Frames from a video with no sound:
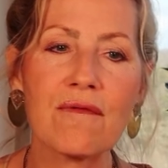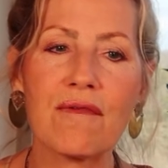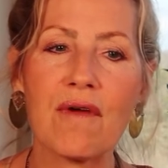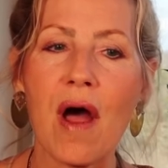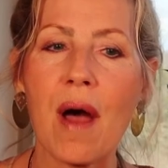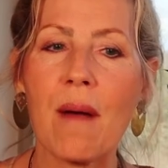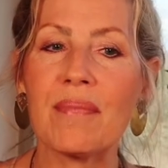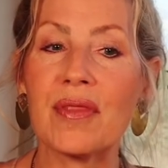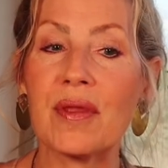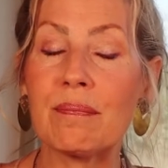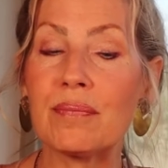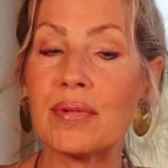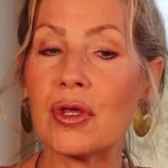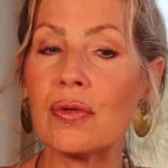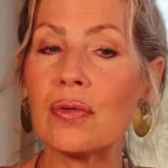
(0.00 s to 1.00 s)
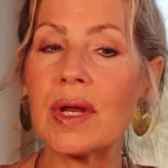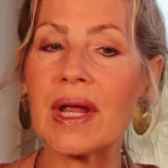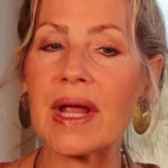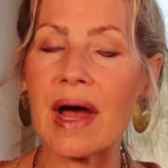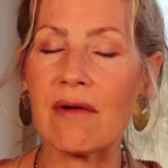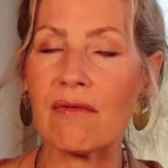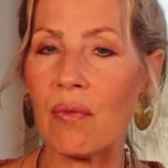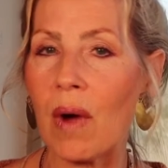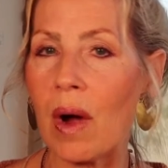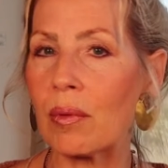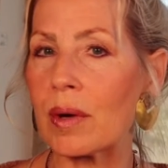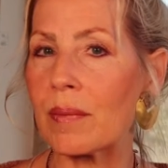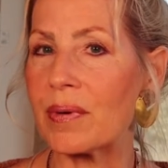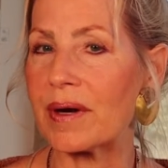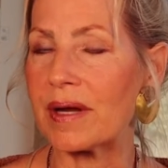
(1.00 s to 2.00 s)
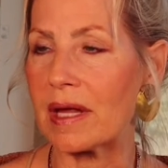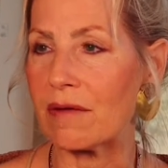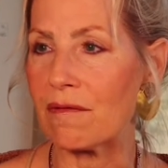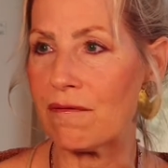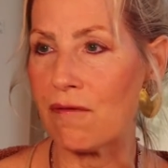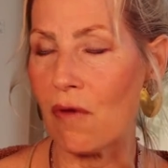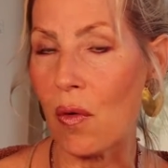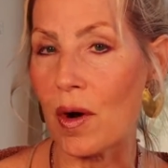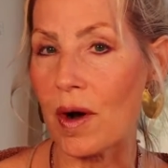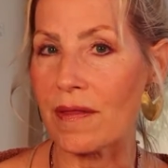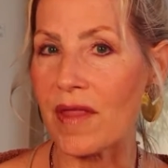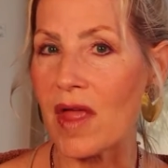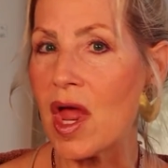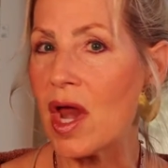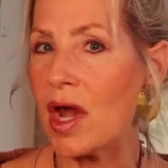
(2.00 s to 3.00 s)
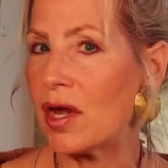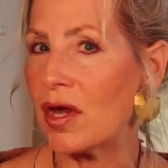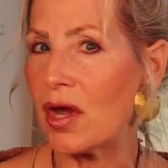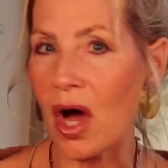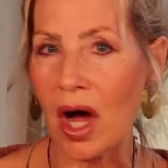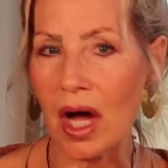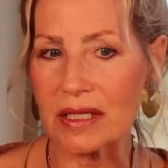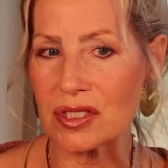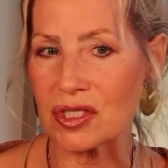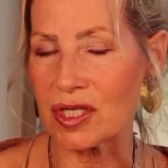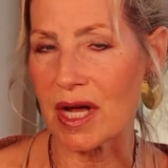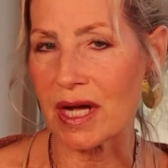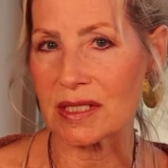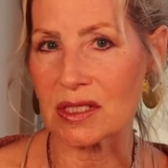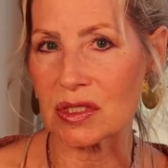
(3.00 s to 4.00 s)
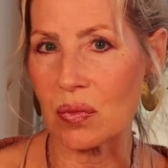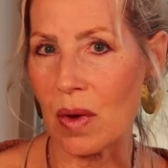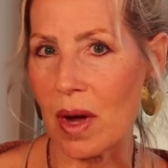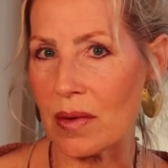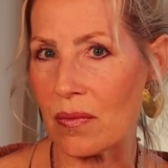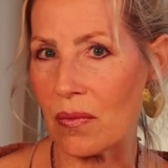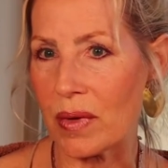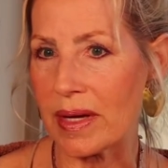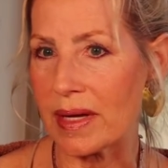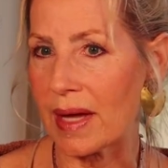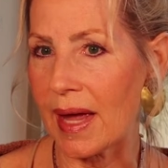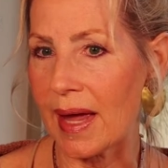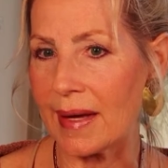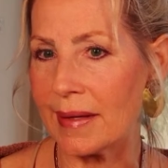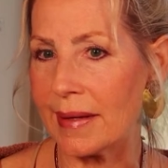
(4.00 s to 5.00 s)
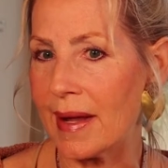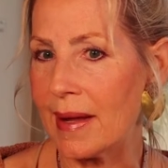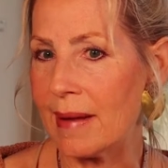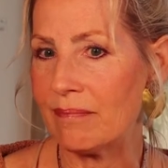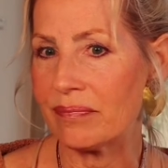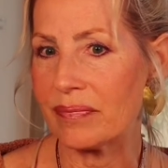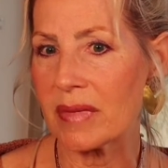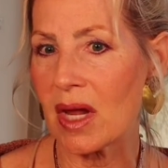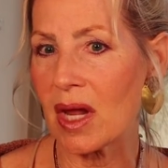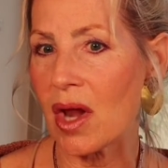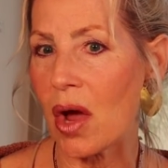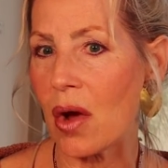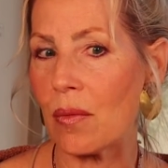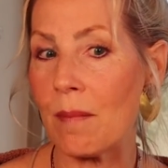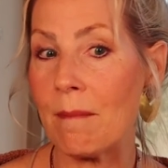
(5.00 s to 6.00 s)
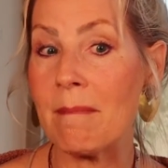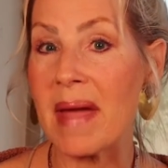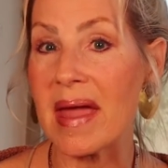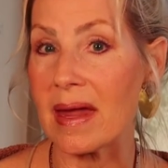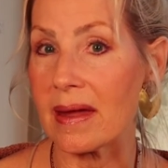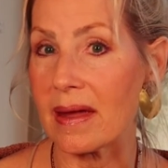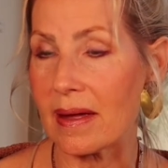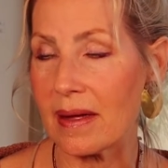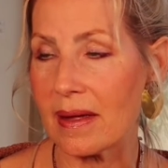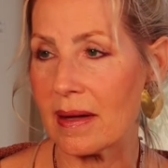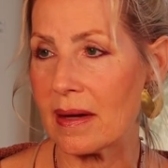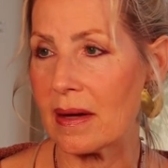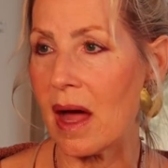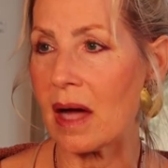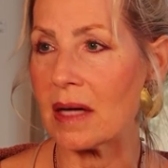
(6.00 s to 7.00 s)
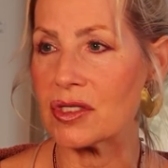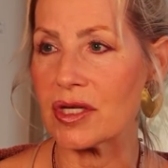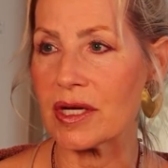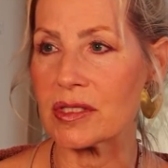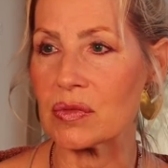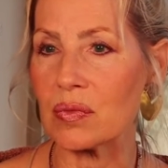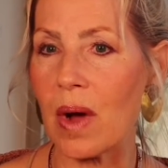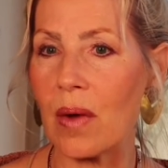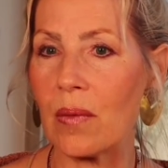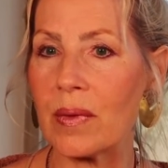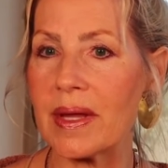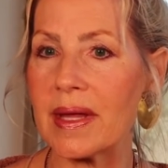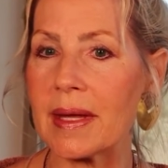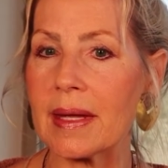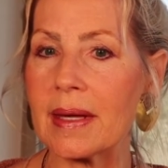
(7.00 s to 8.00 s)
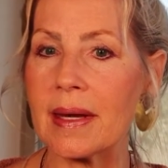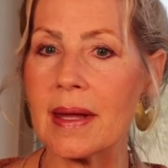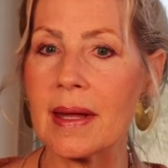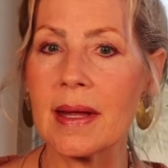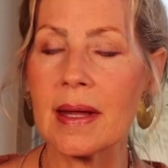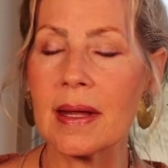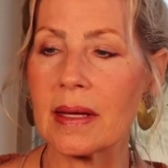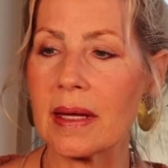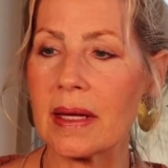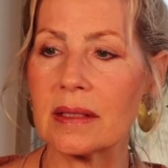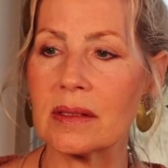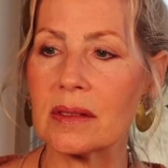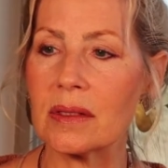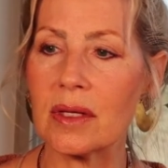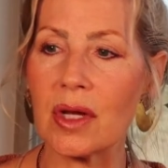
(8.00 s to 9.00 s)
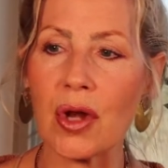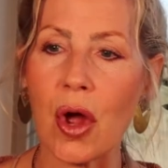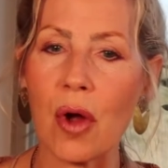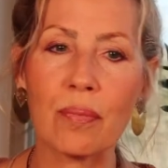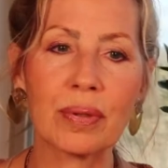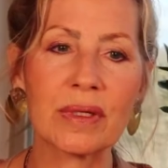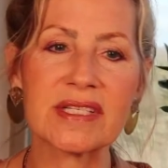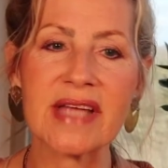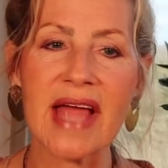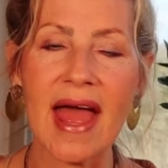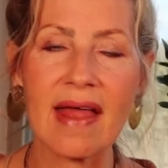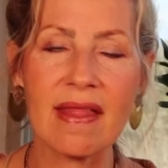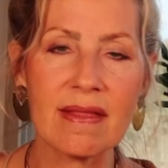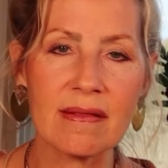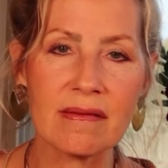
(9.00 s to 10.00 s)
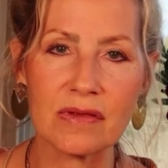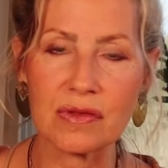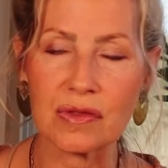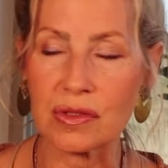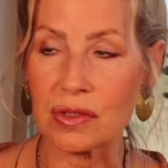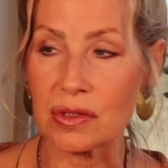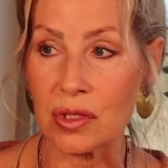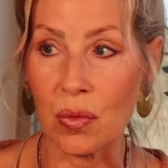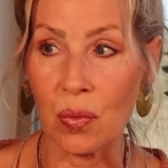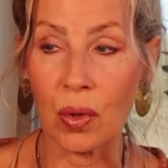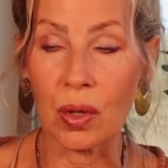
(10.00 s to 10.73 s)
from the beauty of what we're bringing forth, not just what we can, you know, make, not just what we can can, you know, pretend the